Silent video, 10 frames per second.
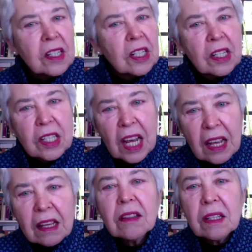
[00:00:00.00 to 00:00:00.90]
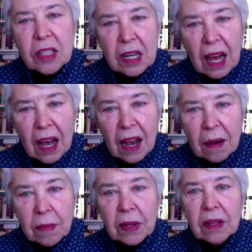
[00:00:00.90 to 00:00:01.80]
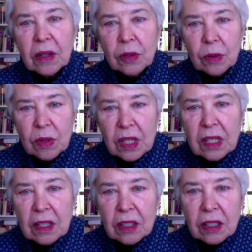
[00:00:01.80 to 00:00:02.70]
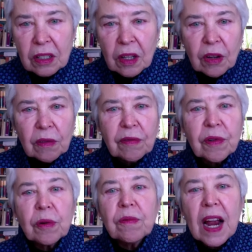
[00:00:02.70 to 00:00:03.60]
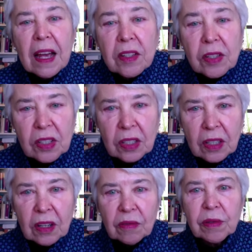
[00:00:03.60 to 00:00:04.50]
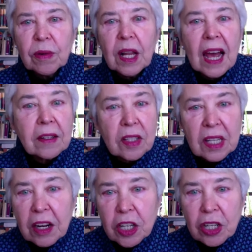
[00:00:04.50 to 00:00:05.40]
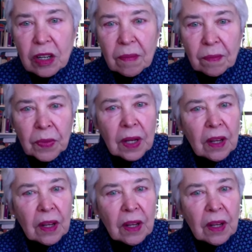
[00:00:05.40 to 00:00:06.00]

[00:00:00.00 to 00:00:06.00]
to take the time that you need for rest, for relaxation,